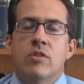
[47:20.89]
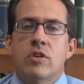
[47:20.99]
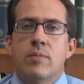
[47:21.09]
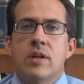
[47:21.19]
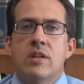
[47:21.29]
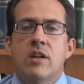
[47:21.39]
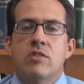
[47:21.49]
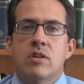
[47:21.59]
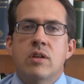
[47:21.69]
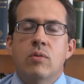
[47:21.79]
There's going to be a
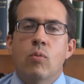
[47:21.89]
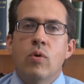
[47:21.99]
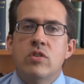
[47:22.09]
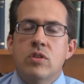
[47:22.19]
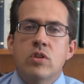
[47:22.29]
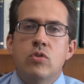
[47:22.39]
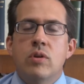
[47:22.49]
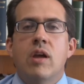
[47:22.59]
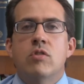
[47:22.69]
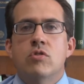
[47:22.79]
tension in which of the two
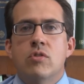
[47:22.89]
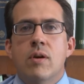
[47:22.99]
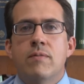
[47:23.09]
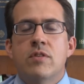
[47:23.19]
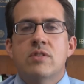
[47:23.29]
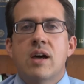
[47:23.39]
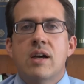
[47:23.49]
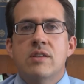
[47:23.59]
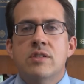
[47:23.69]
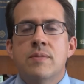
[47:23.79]
natures you
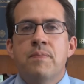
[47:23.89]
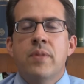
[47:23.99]
emphasize,